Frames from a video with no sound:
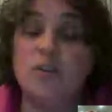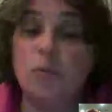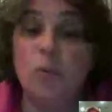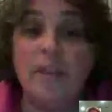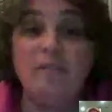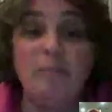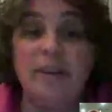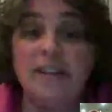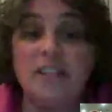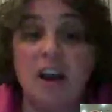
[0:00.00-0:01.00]
It's what they've
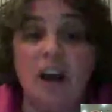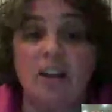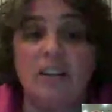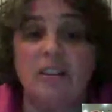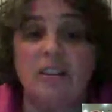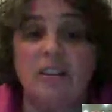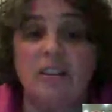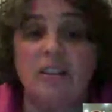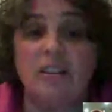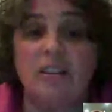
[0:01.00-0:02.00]
been taught.
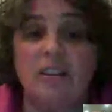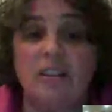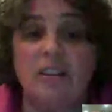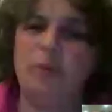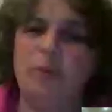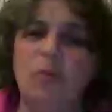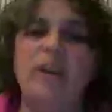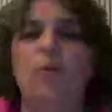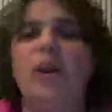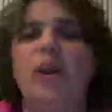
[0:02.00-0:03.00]
But what
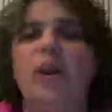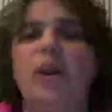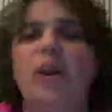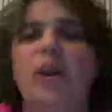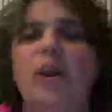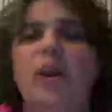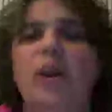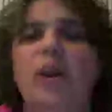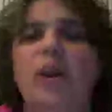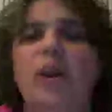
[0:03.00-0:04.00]
if we all made a
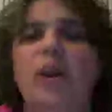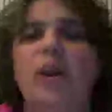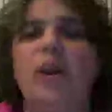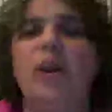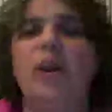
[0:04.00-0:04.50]
concerted effort